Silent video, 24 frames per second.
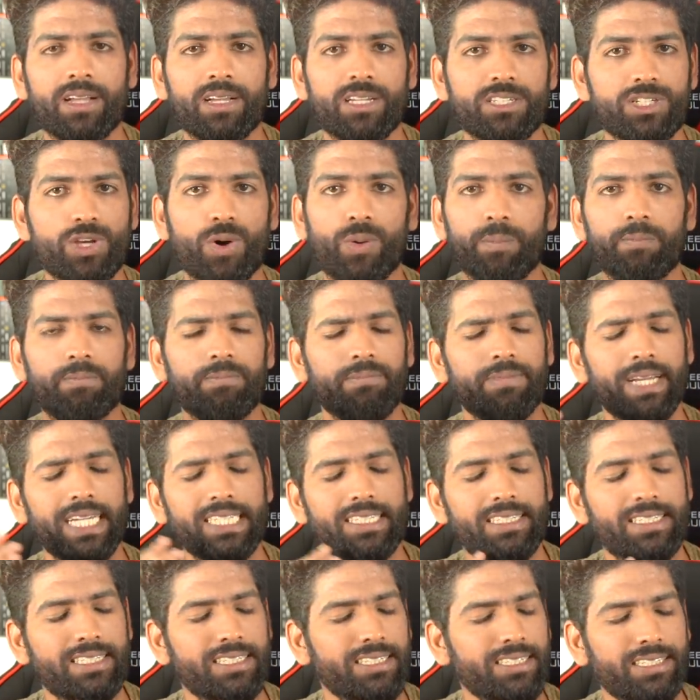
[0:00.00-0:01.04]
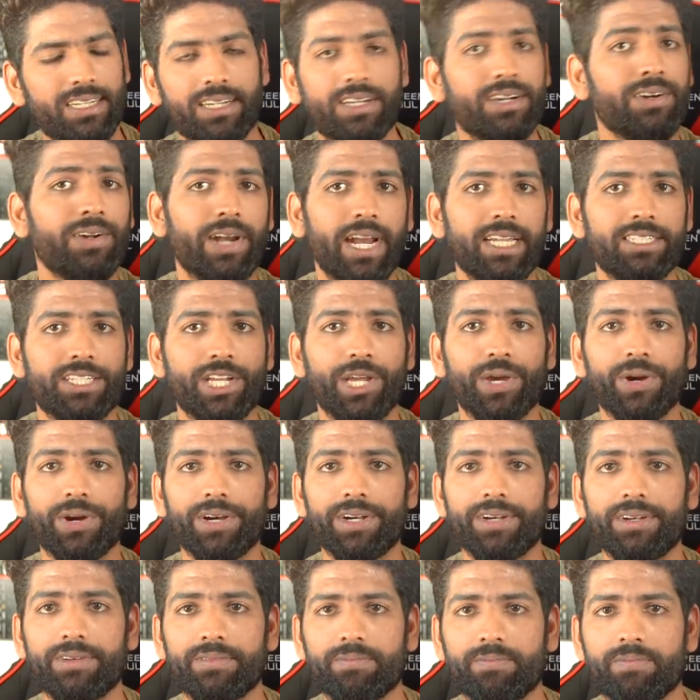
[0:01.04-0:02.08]
So it's crazy
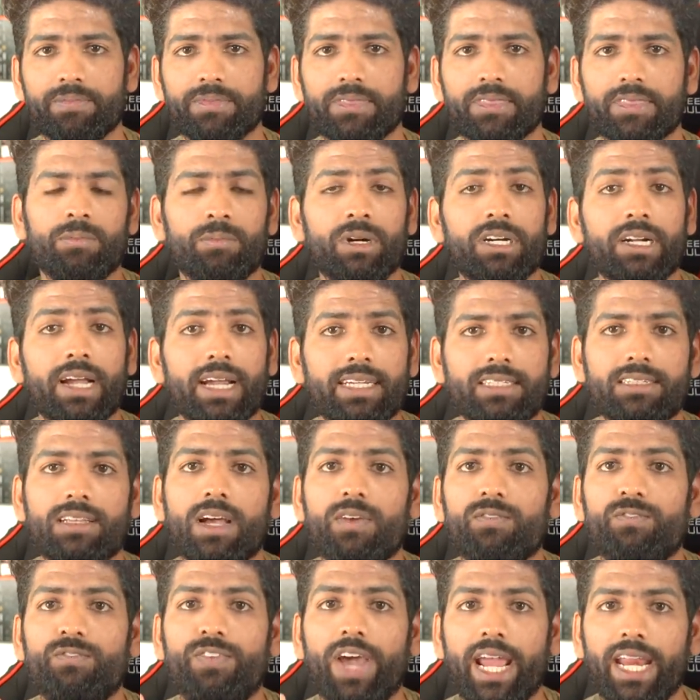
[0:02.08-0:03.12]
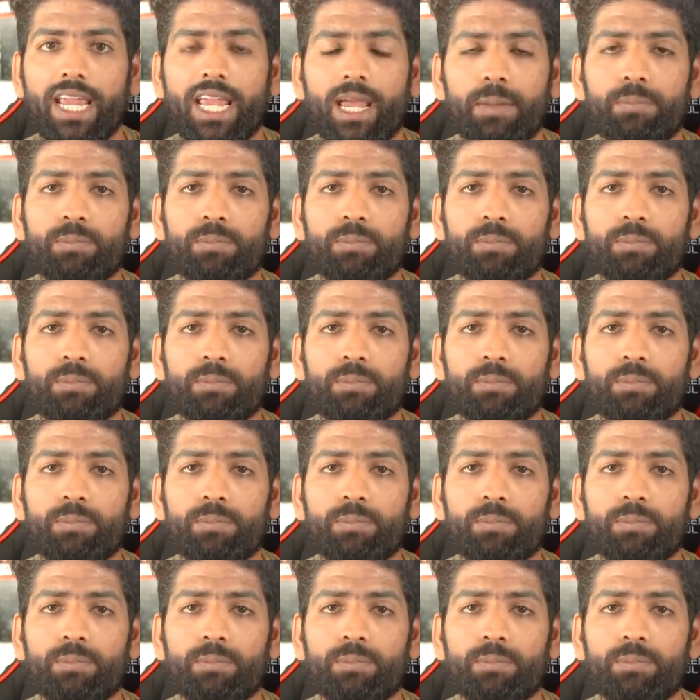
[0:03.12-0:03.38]
good. But guys, a very